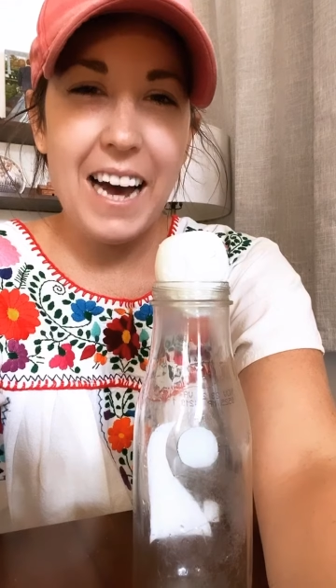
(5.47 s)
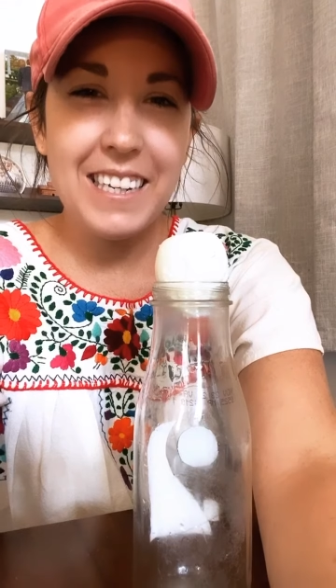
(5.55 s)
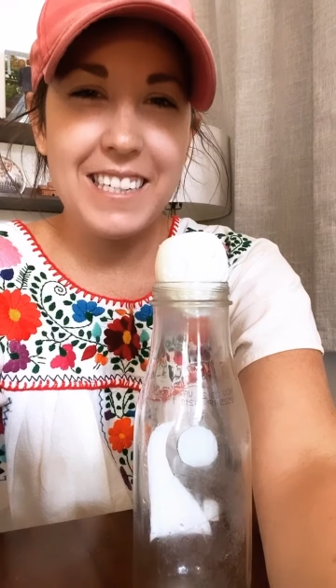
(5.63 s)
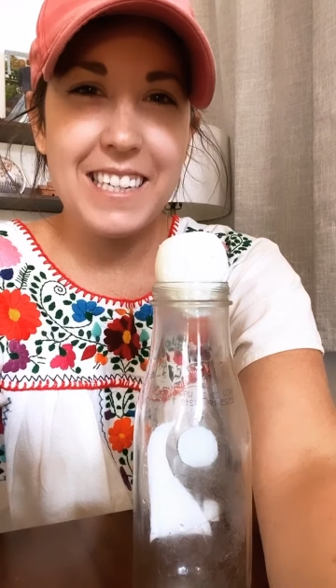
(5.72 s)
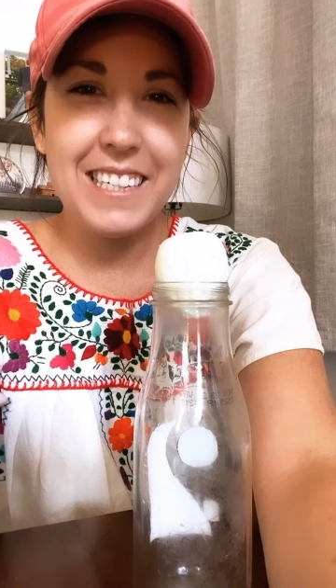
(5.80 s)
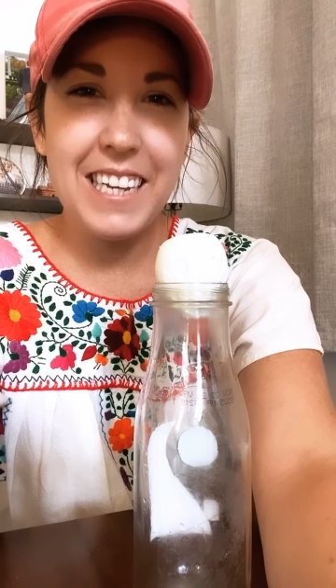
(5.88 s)

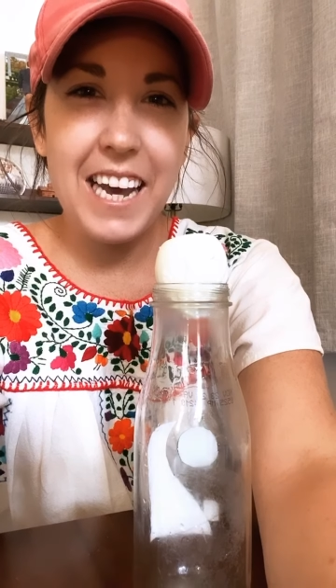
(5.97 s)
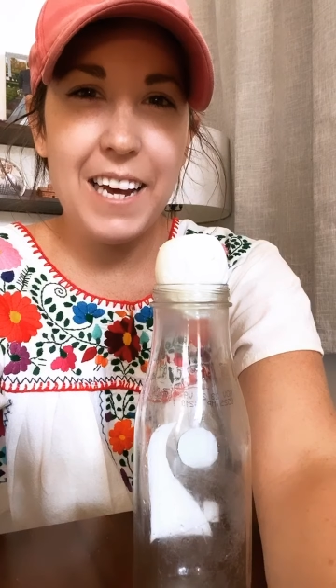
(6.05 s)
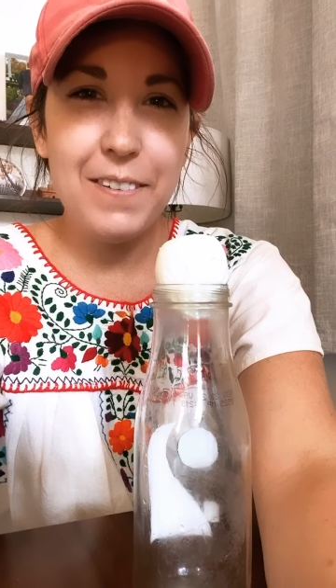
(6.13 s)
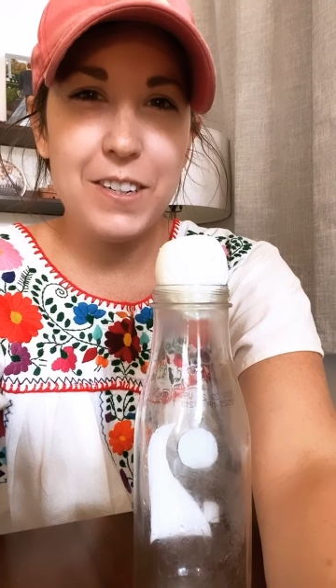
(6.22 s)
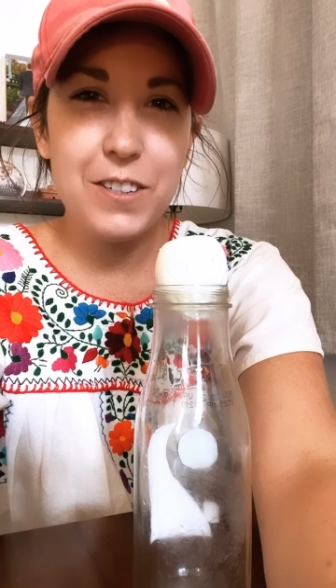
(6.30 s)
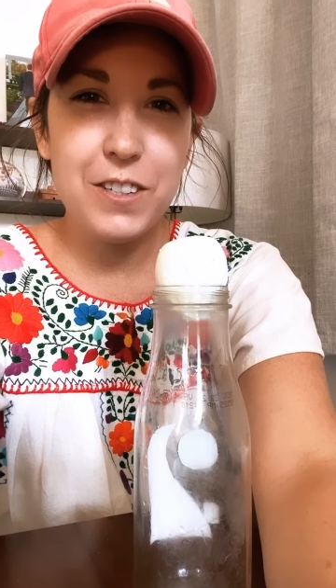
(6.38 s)
Today
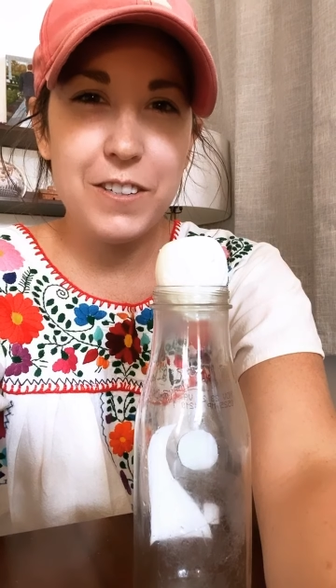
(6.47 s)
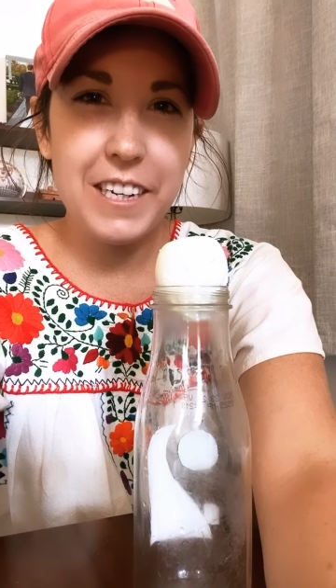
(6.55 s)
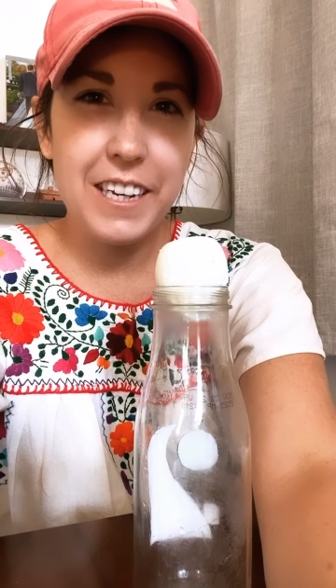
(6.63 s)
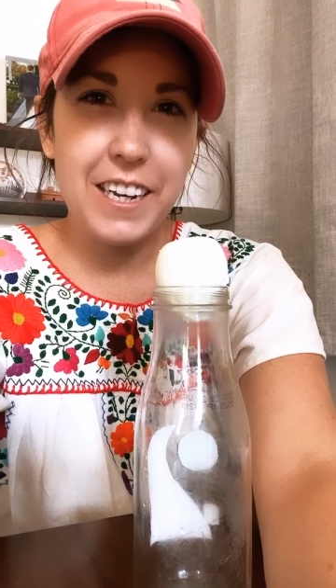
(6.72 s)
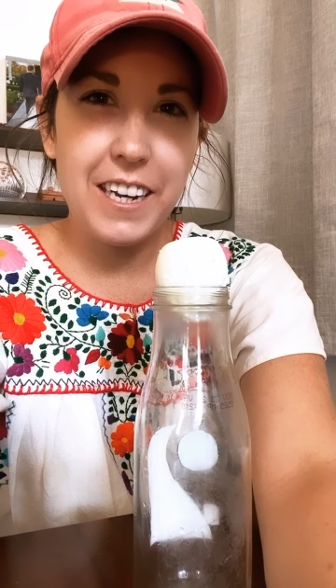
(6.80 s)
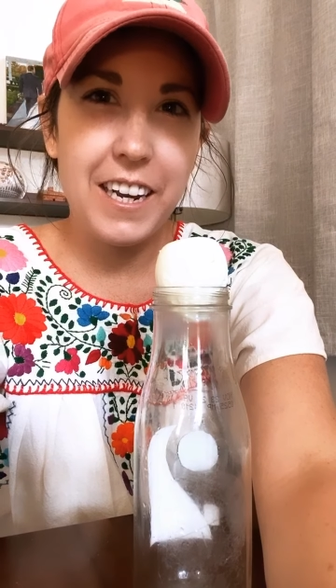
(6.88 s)
we're
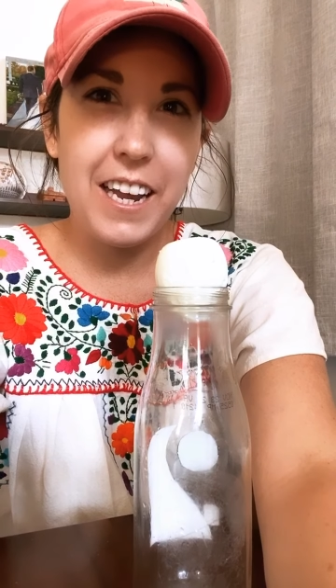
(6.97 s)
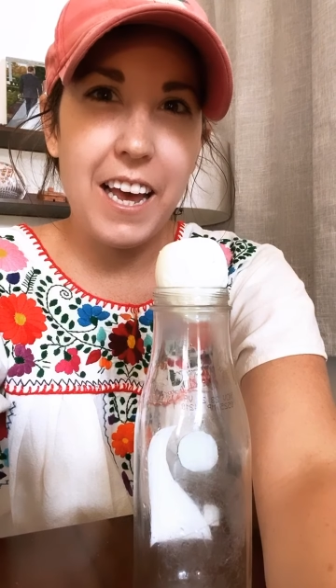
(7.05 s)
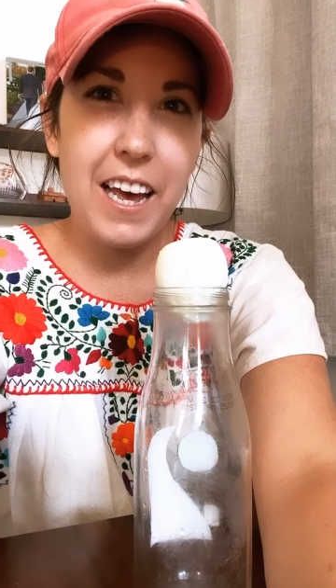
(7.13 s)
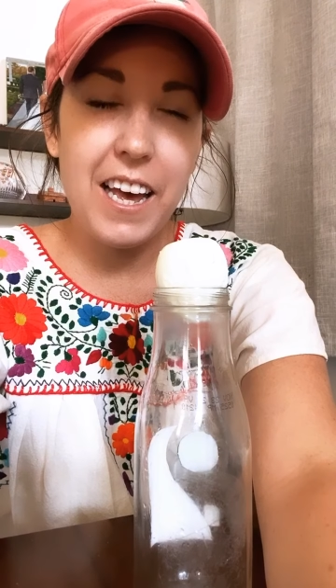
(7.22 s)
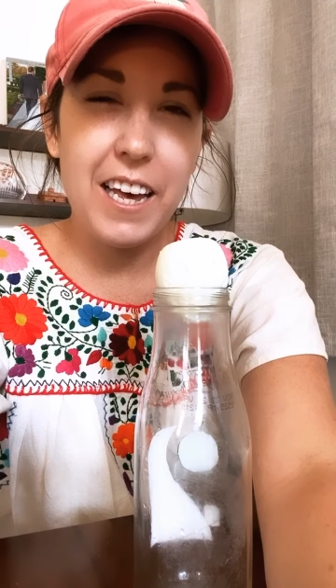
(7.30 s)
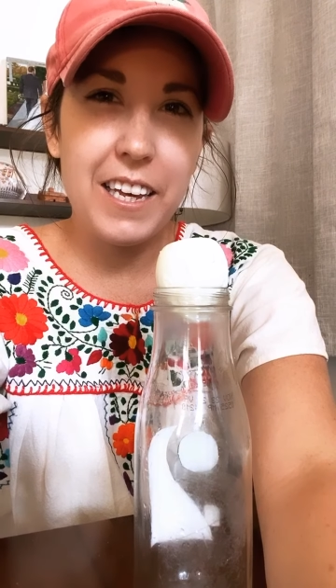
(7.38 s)
doing an
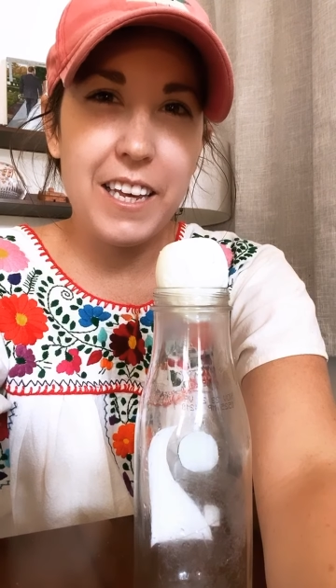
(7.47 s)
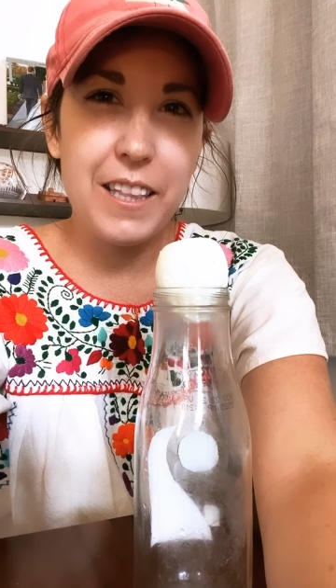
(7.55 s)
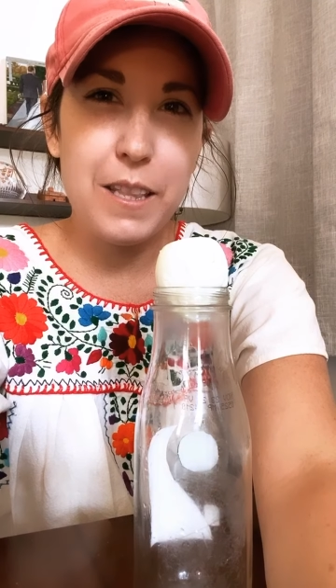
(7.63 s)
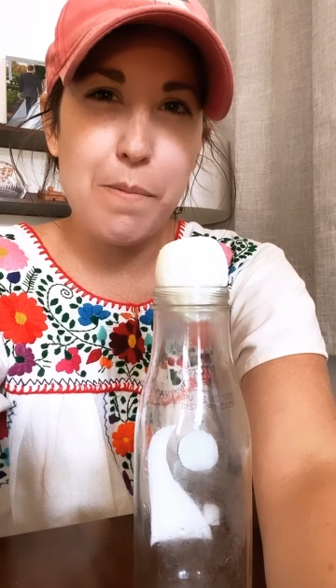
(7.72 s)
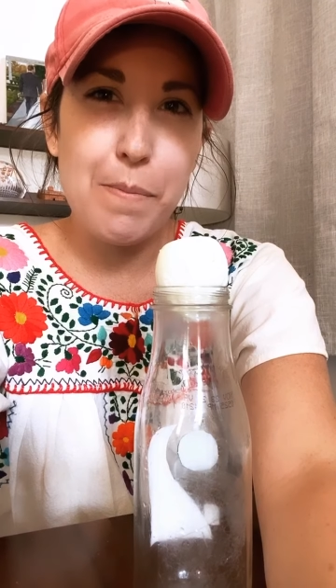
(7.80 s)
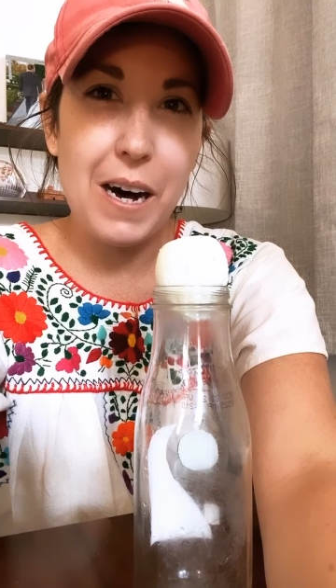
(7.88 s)
egg
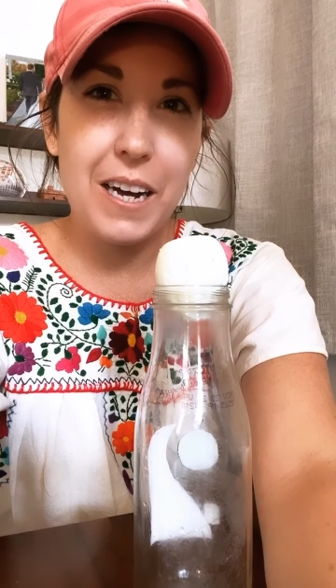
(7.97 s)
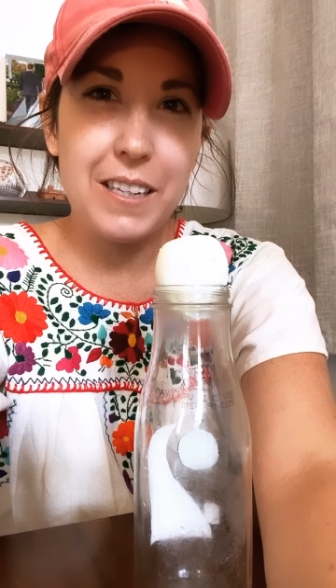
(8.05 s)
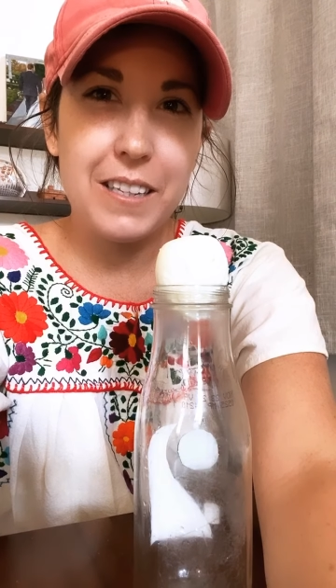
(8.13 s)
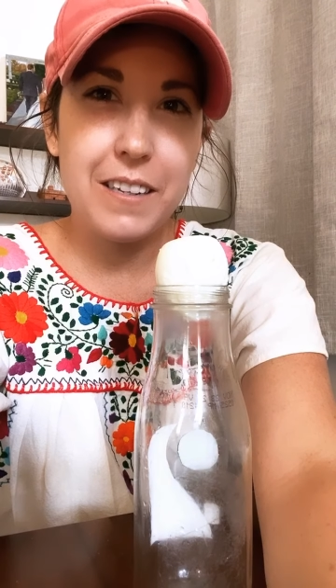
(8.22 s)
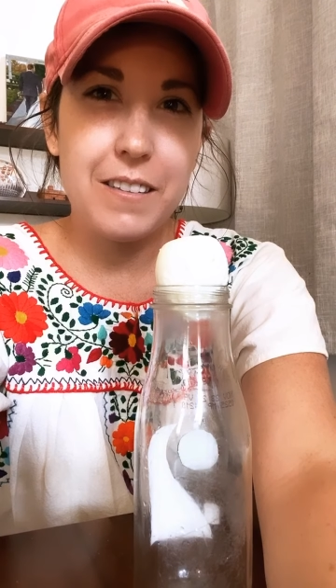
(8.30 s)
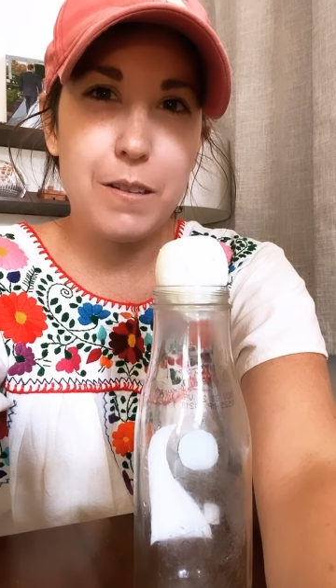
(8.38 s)
in the
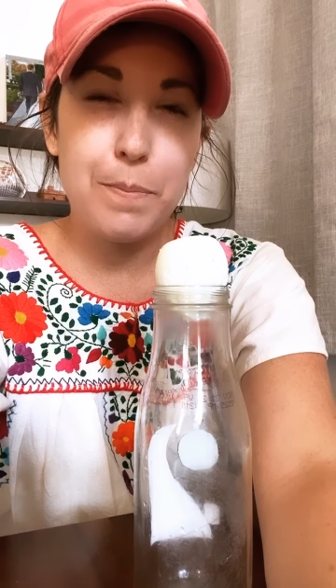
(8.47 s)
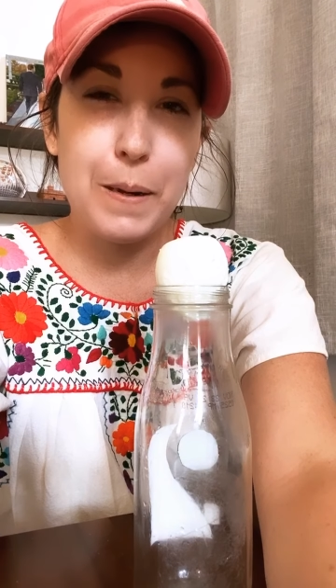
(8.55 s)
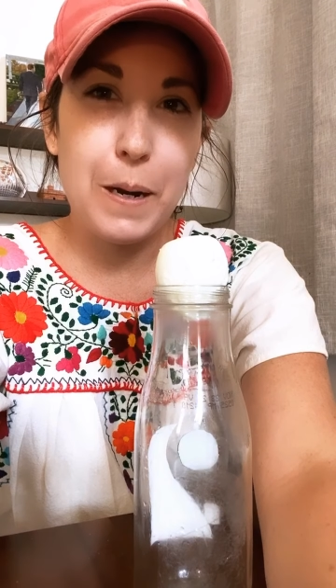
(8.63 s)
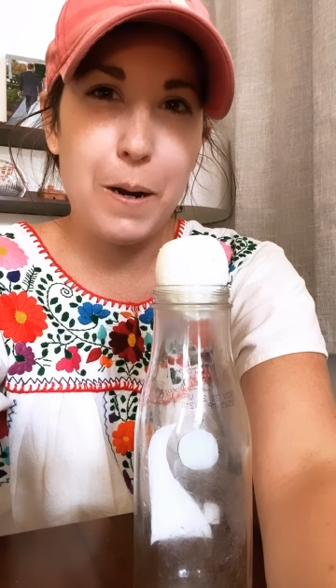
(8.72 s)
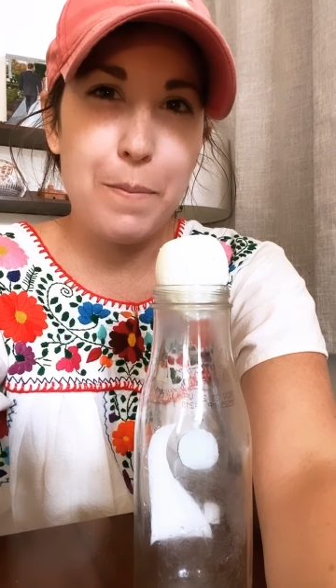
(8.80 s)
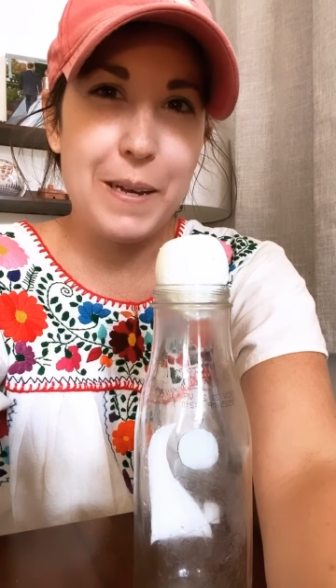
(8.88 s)
bottle
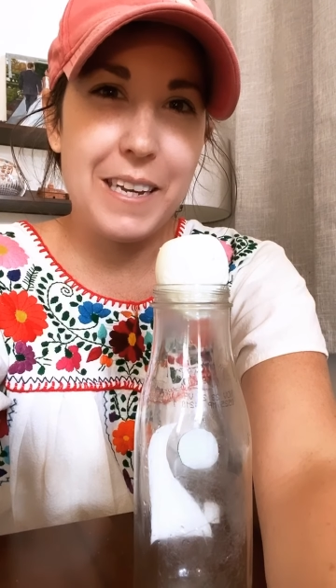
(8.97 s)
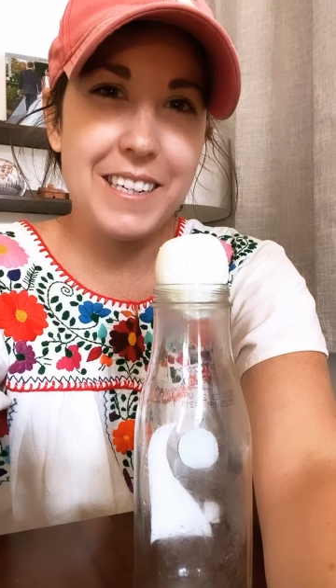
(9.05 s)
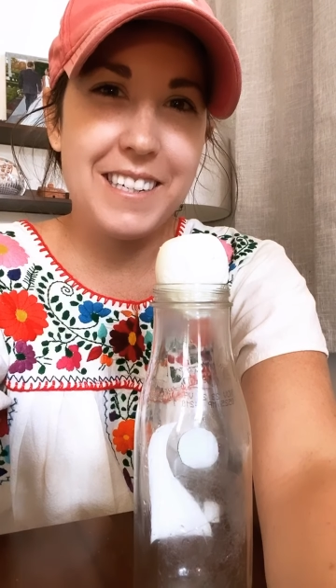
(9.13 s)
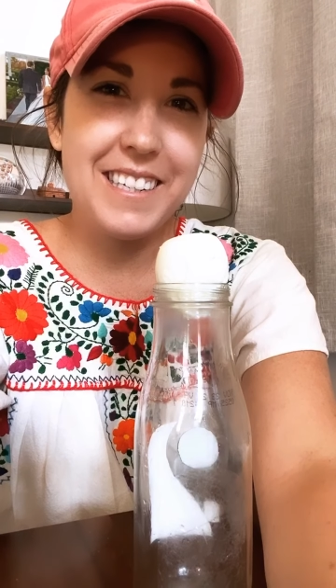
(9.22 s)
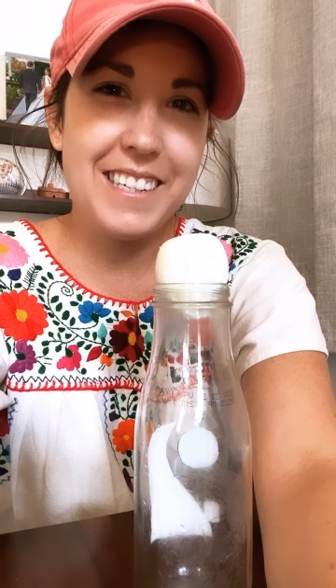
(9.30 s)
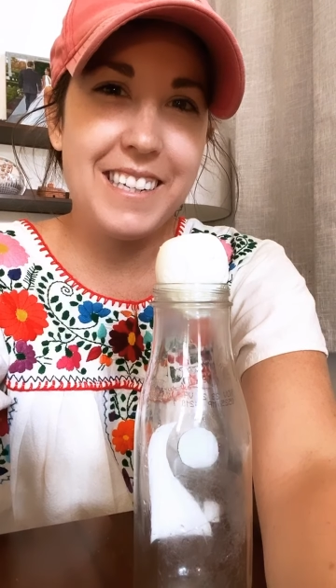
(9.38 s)

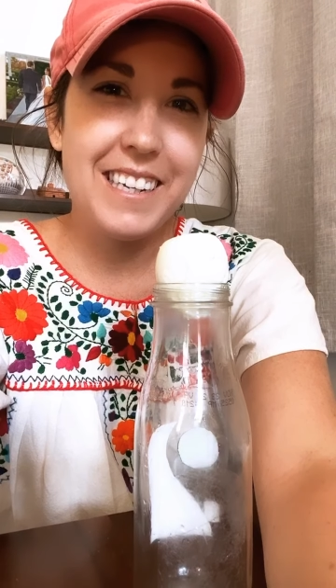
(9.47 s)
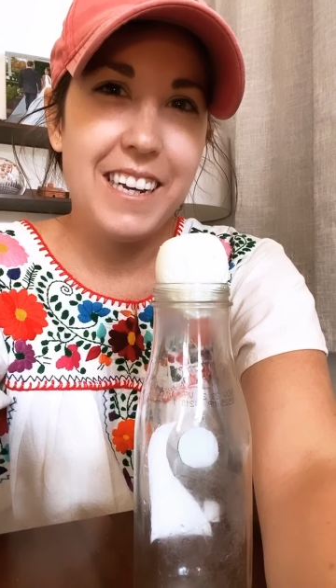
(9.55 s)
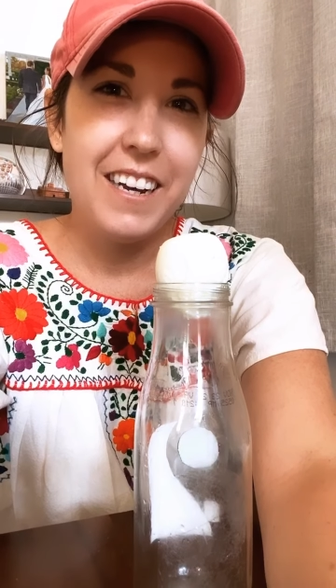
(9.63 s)
experiment.